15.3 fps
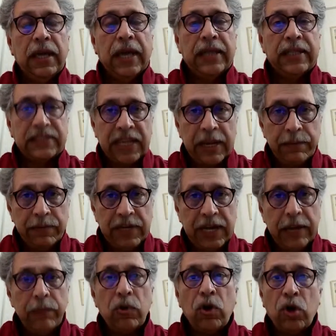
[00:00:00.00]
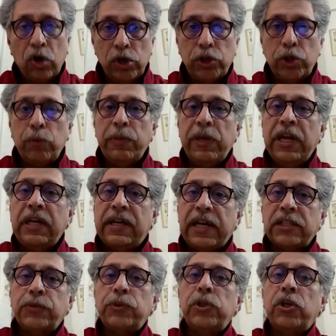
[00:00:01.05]
At the same time, also be in
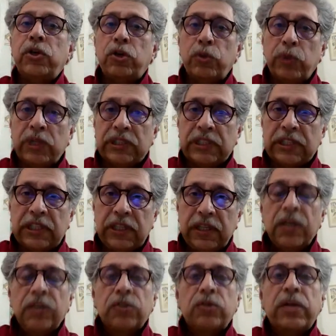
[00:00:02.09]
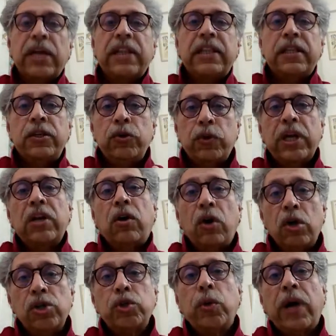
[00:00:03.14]
touch with your university so that you can
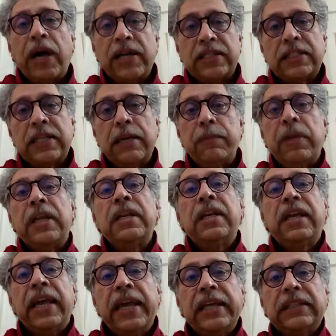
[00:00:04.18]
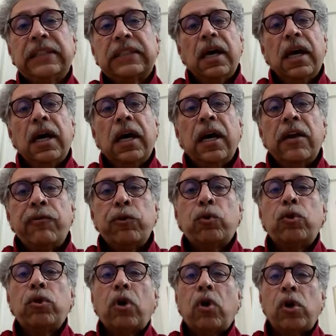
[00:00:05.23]
also ask them in case if you
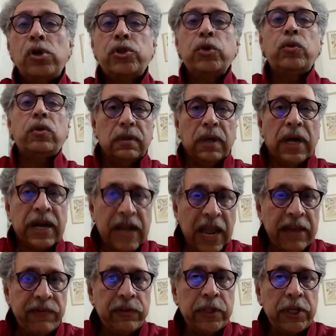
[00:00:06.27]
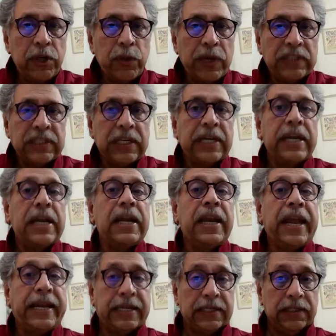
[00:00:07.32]
could also arrive in the US a little
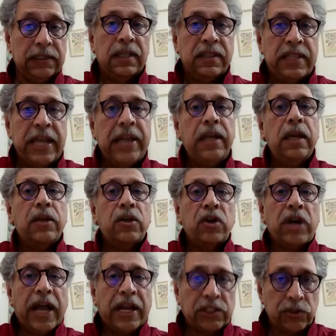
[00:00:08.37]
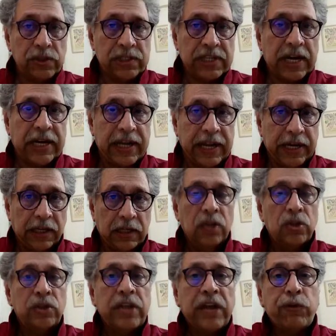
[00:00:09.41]
later than your actual start date.
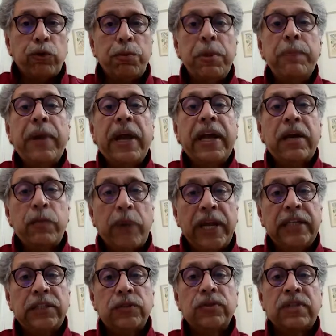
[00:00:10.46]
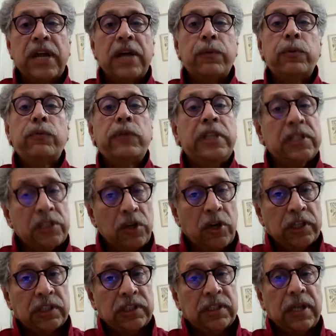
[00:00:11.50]
So that would be my advice to start with the
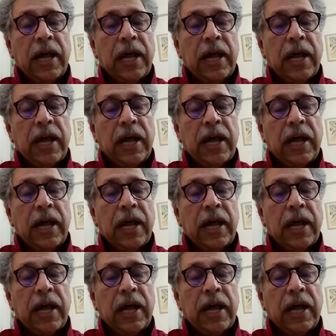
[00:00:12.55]
slots.